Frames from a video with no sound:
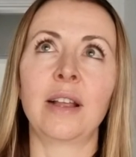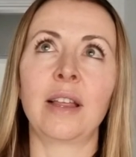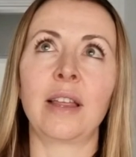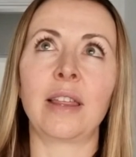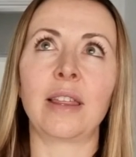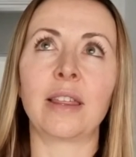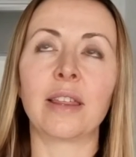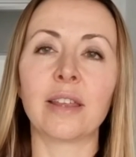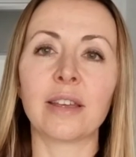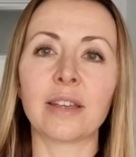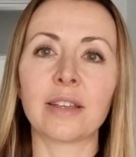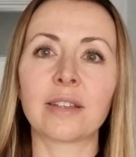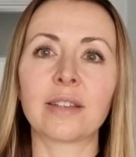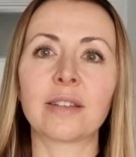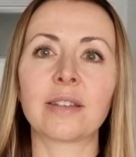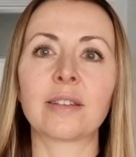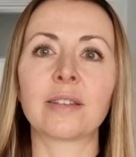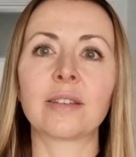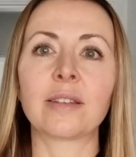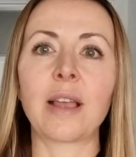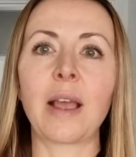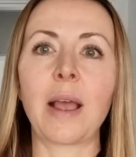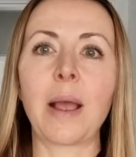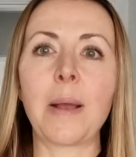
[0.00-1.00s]

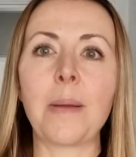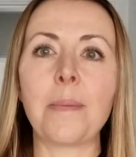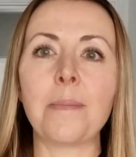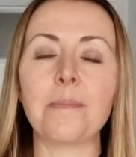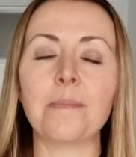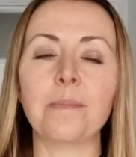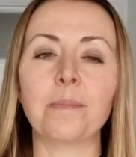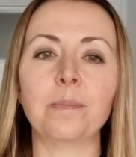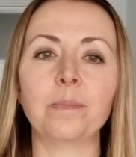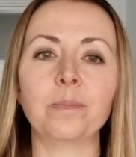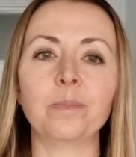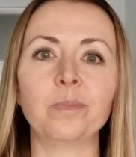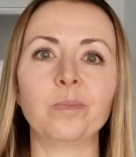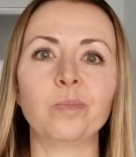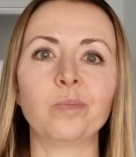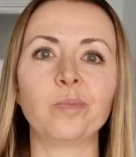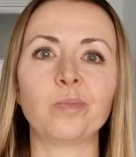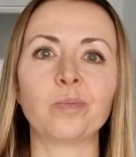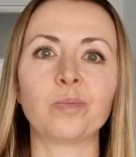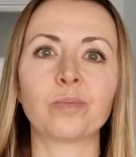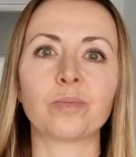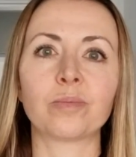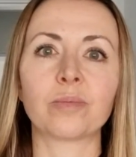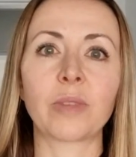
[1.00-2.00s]
this
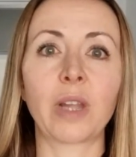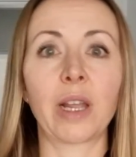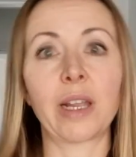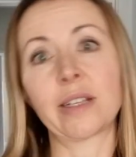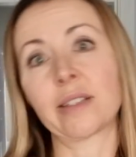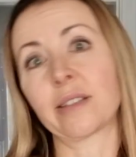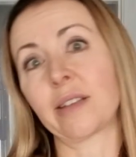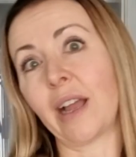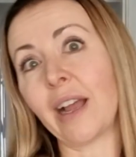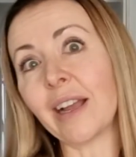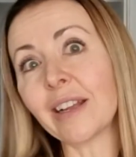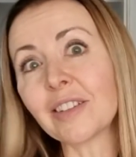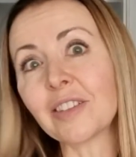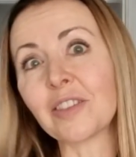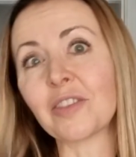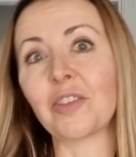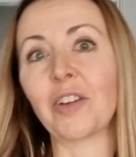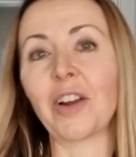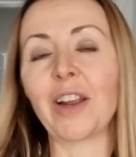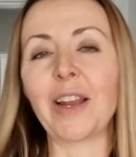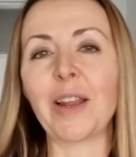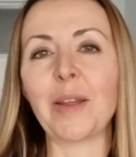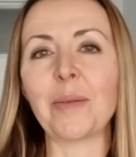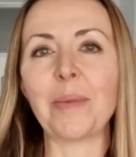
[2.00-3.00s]
excited
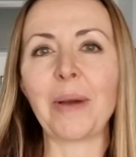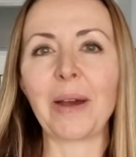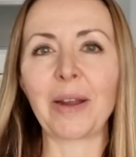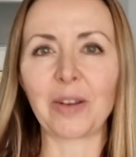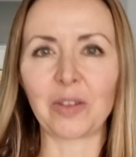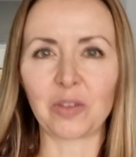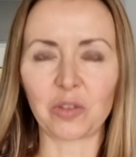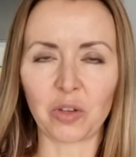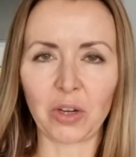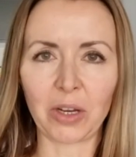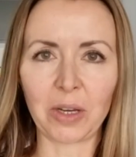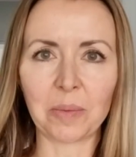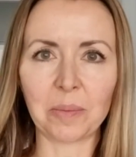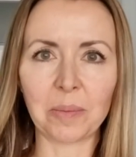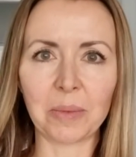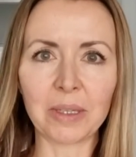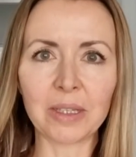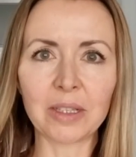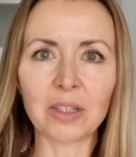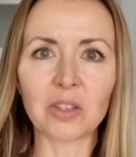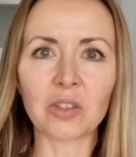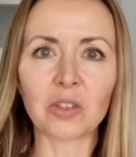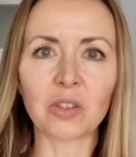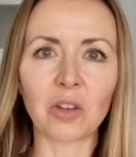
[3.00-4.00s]
really about a
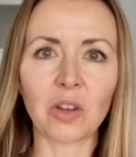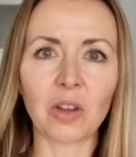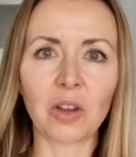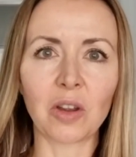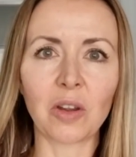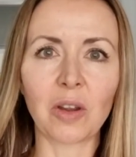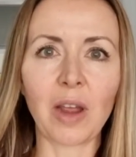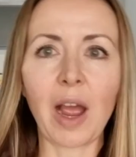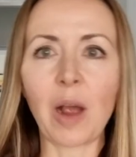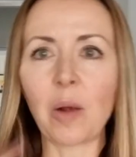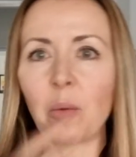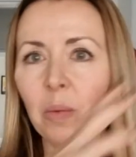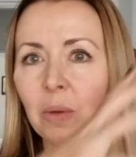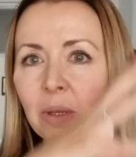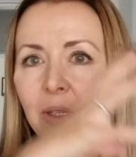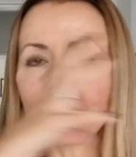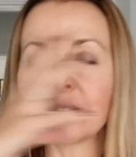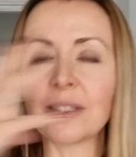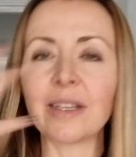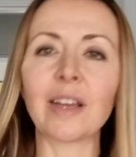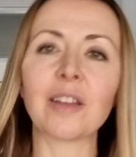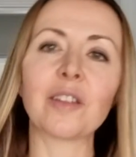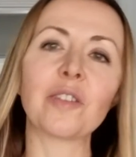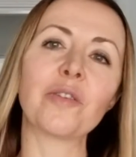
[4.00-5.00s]
treatment. So I will
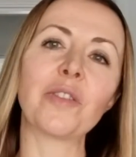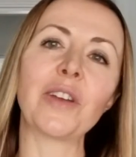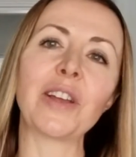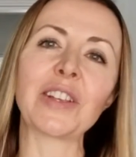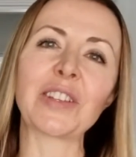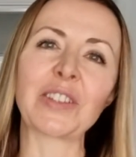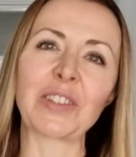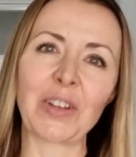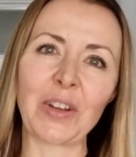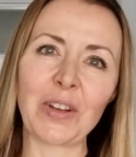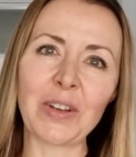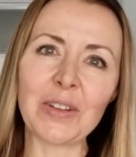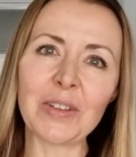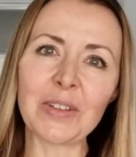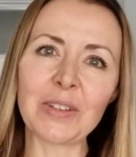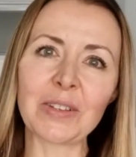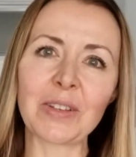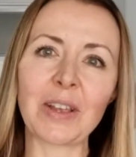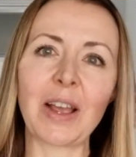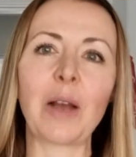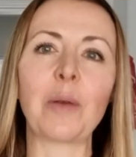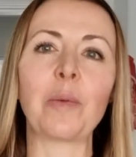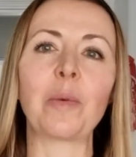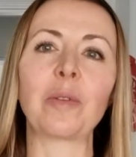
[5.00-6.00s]
see how the face
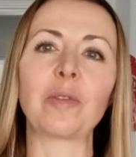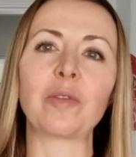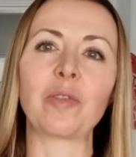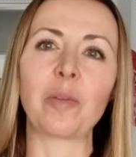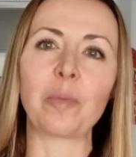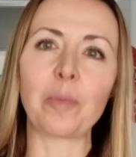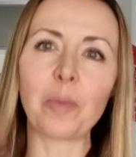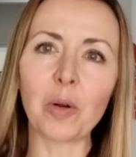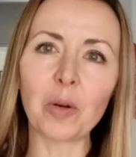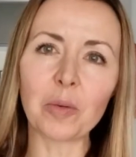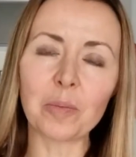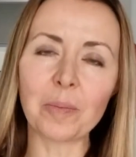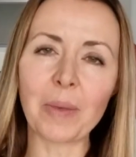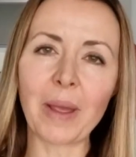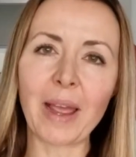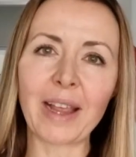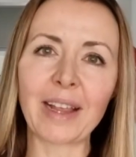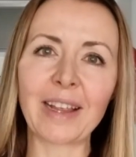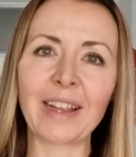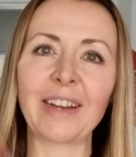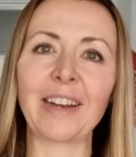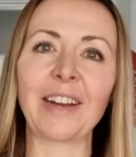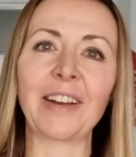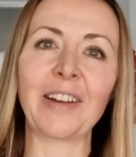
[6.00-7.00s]
goes. I will report
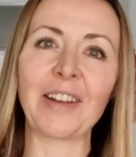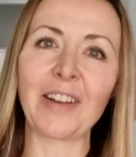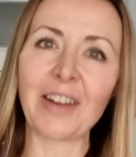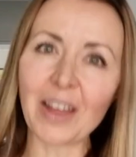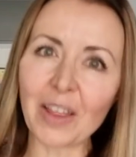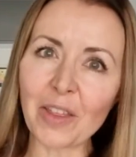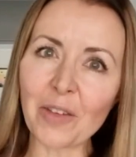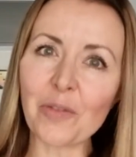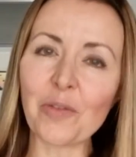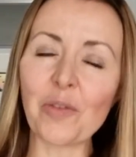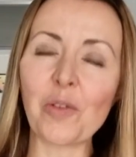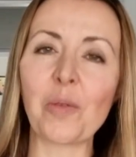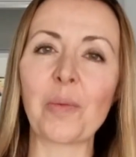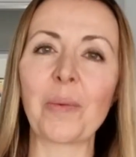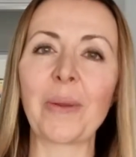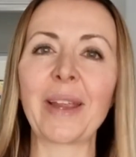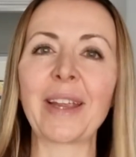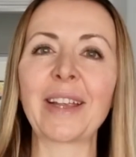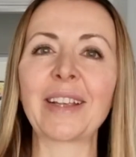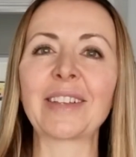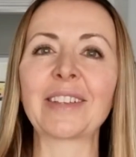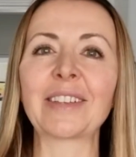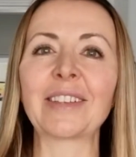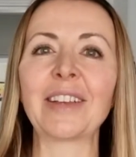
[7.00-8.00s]
back in another 4
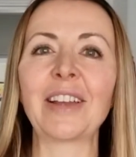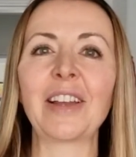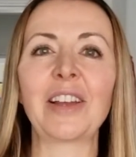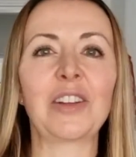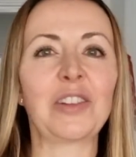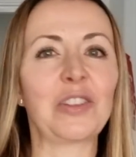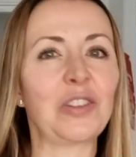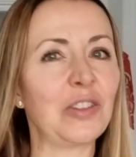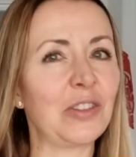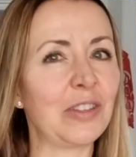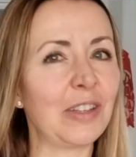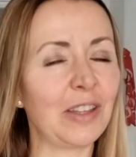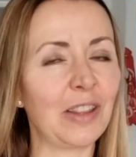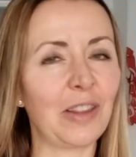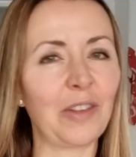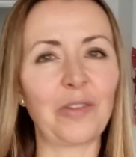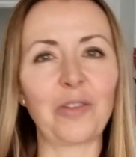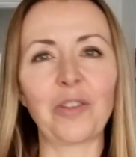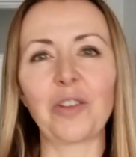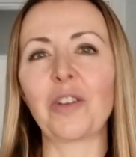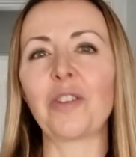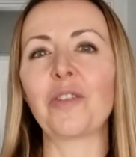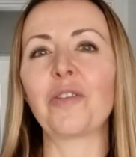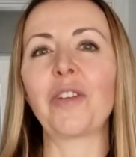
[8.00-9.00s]
weeks to see the
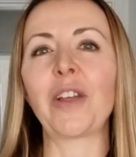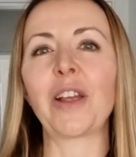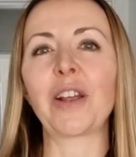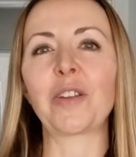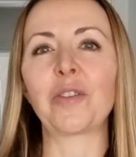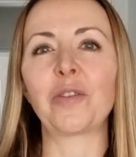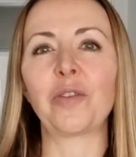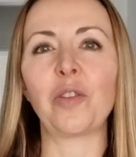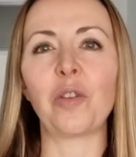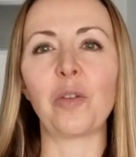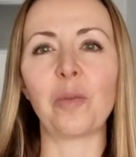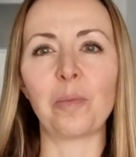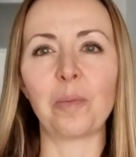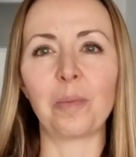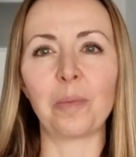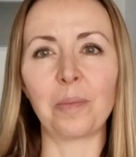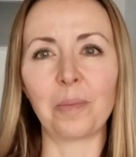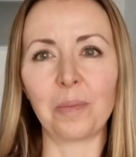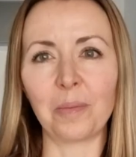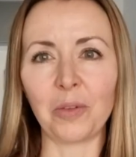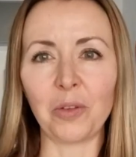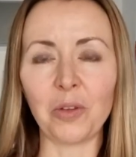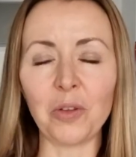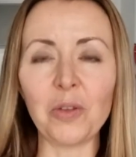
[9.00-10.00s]
full effect for
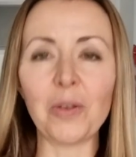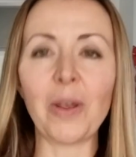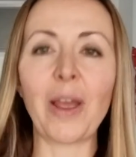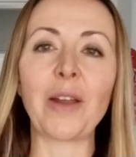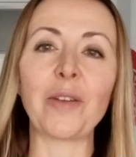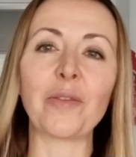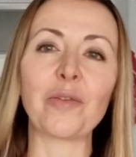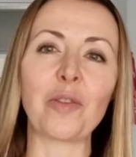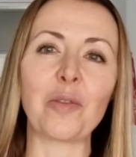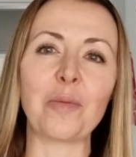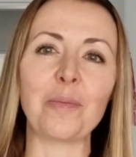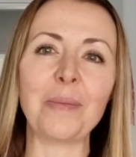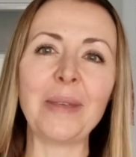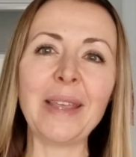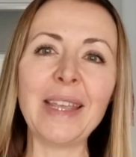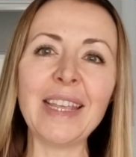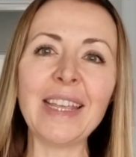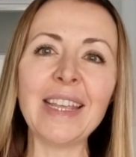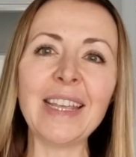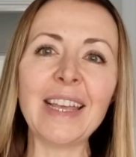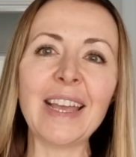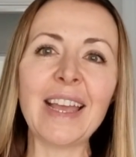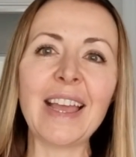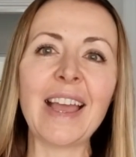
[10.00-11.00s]
you and for
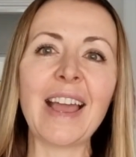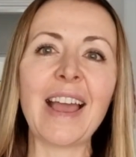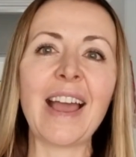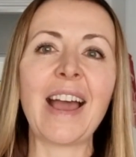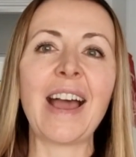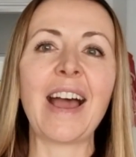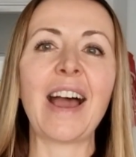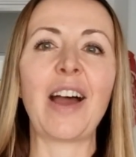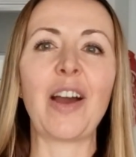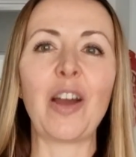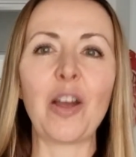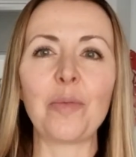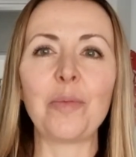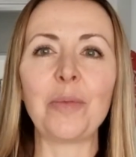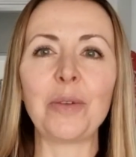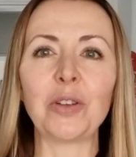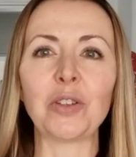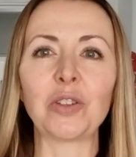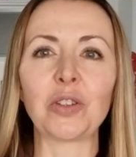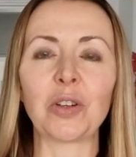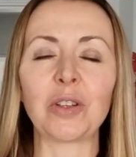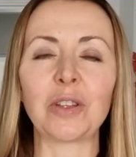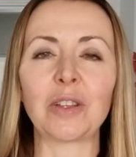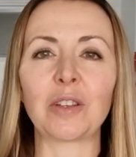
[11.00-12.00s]
me. I hope you
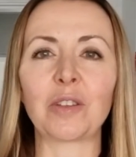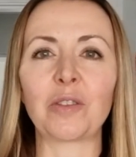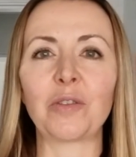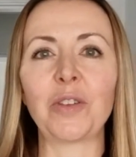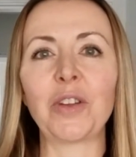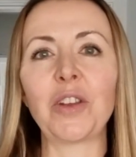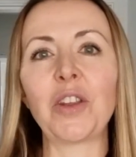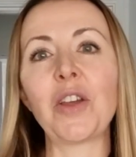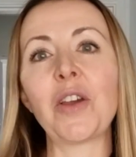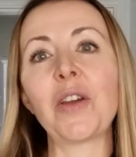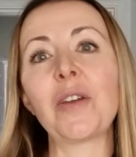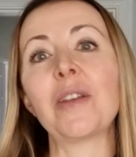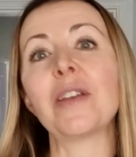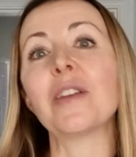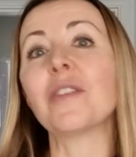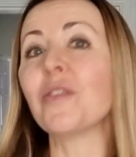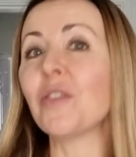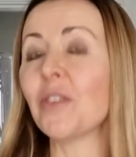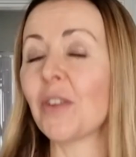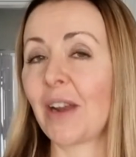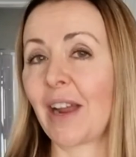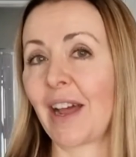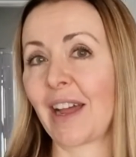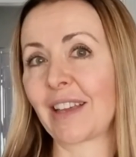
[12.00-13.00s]
enjoyed this video.
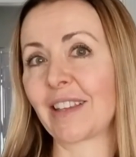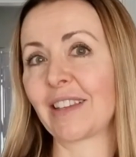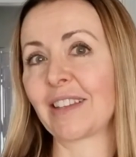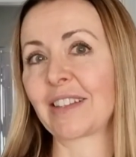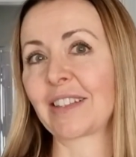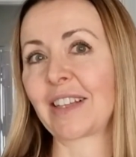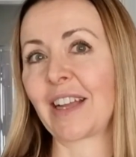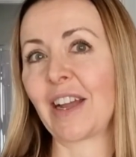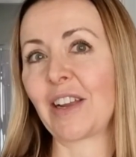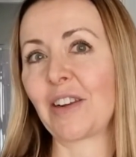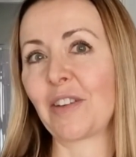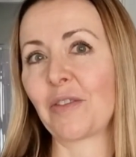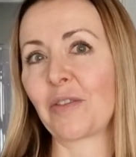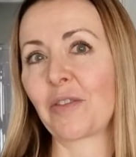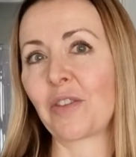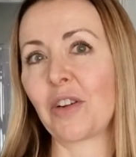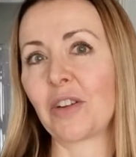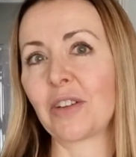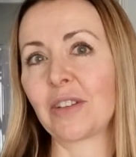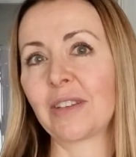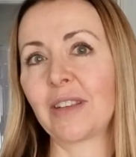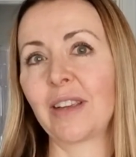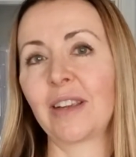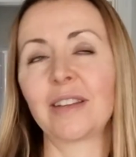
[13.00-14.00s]
If you like this kind of
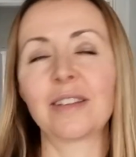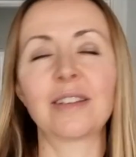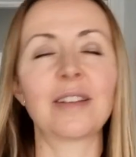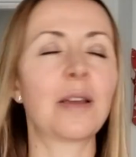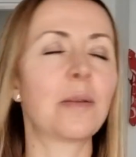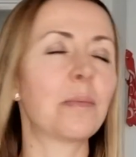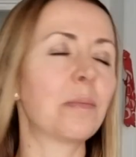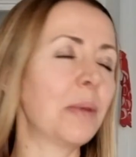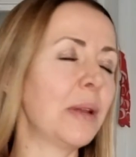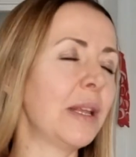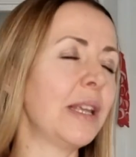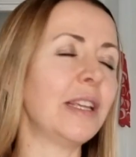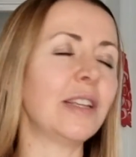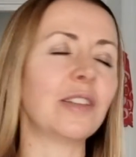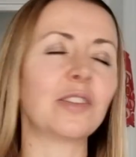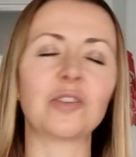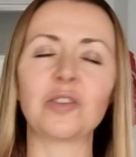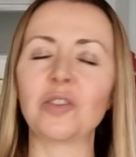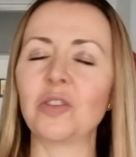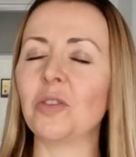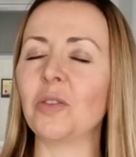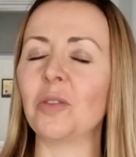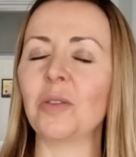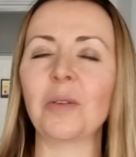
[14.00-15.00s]
content, please
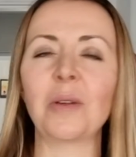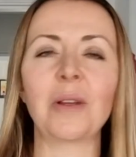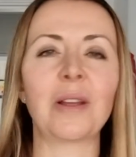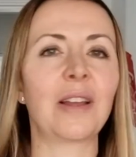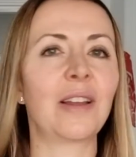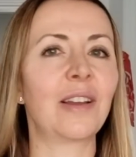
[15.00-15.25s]
do